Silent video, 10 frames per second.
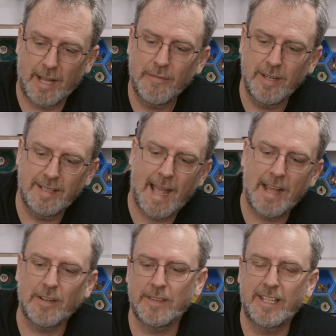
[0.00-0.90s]
Every
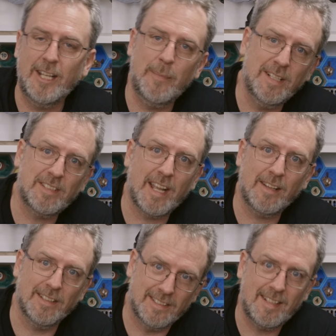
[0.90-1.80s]
10 on the dB
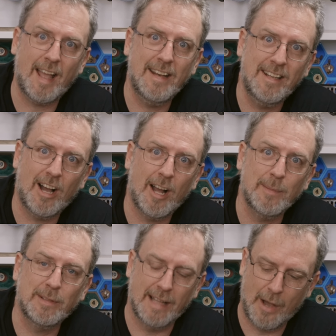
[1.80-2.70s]
scale is 10
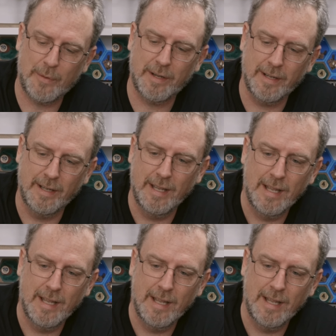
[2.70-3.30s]
times louder.